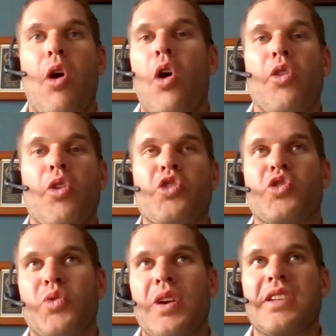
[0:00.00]
all
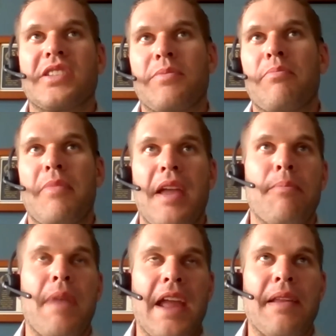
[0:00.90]
those risks
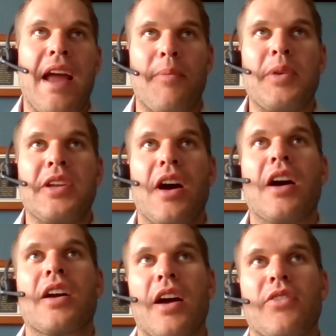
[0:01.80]
may not be
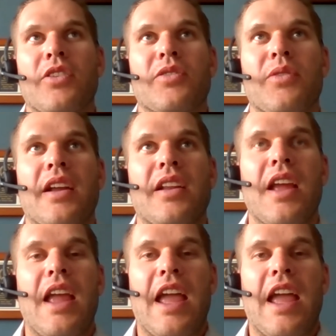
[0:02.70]
uncovered, right?